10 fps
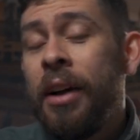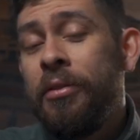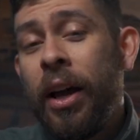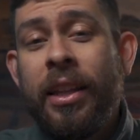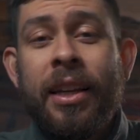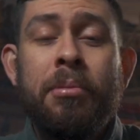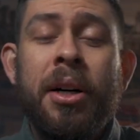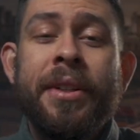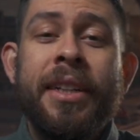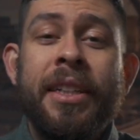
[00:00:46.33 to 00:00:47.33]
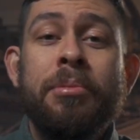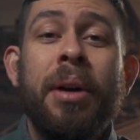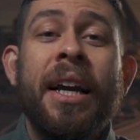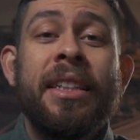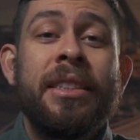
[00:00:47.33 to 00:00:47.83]
Finally got monetized
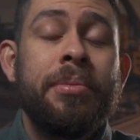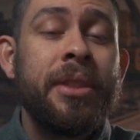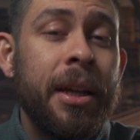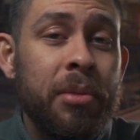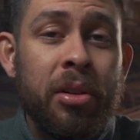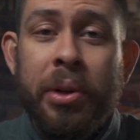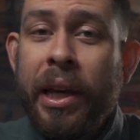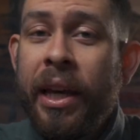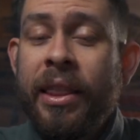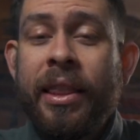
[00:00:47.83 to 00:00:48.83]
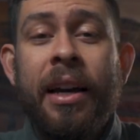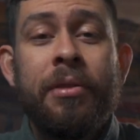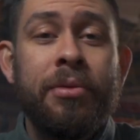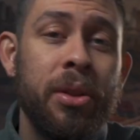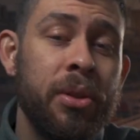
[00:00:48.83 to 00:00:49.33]
back in September. We hit that
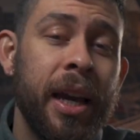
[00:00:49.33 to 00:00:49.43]
view